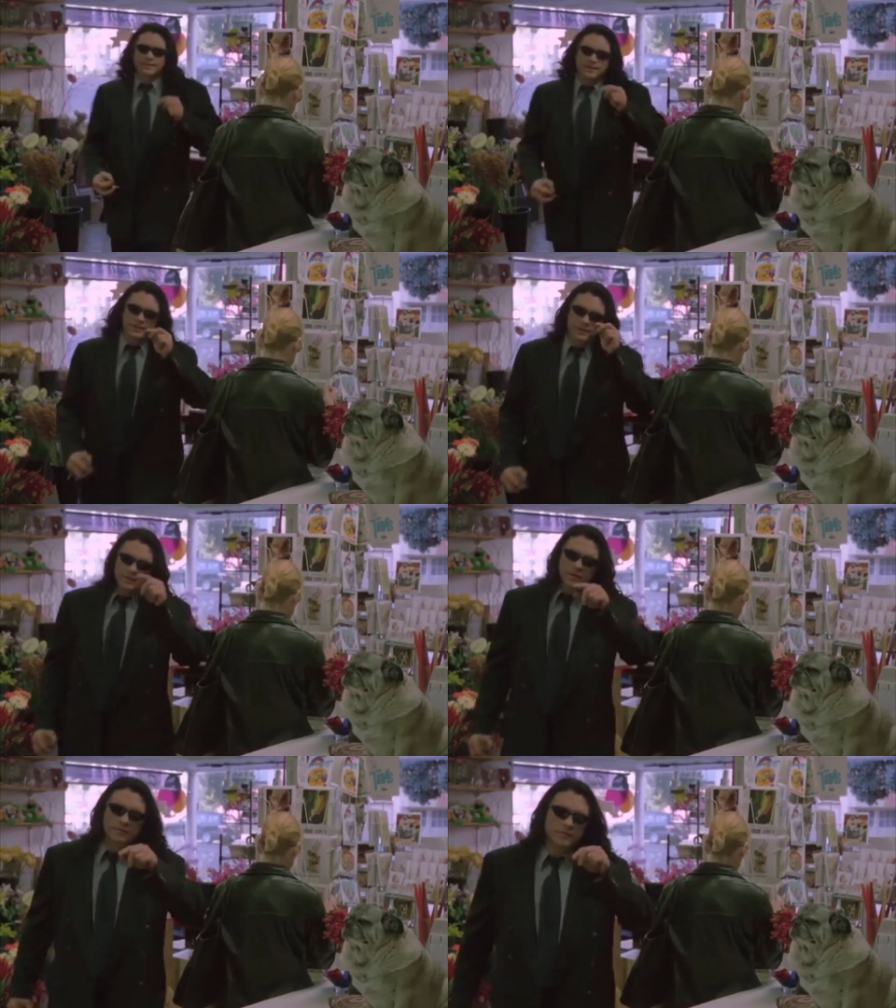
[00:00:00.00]
Yeah,
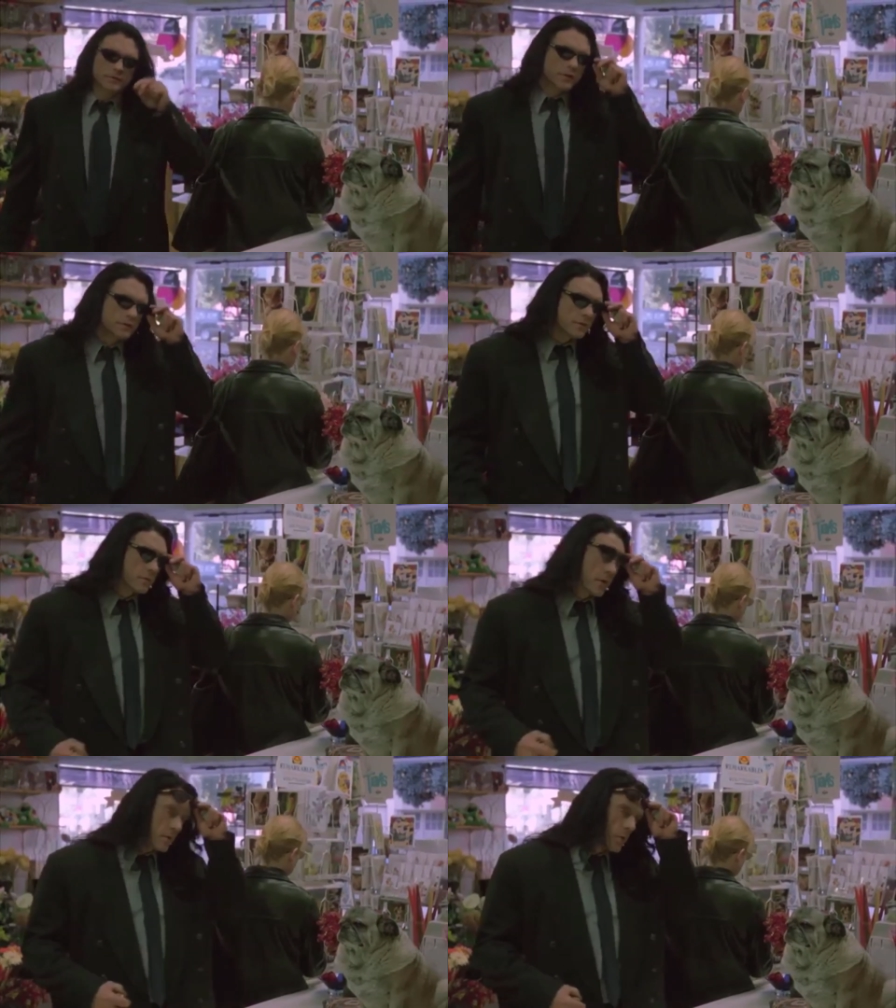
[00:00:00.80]
can I have a
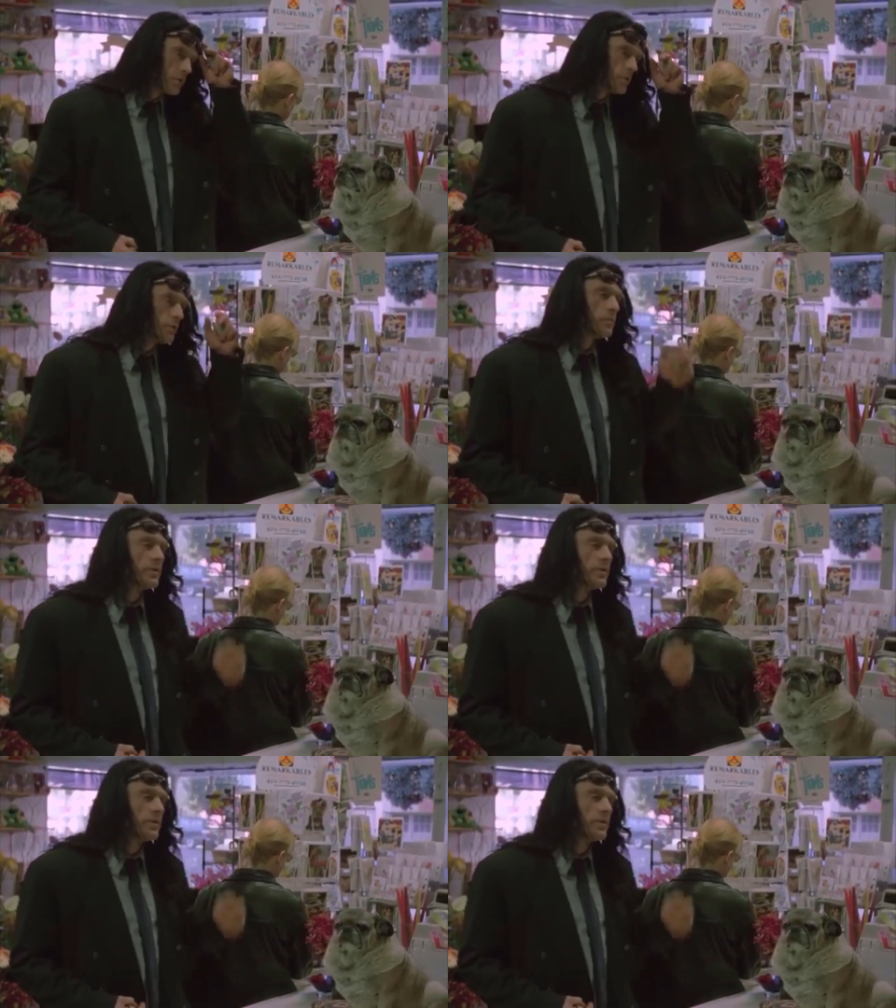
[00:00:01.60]
dozen red roses,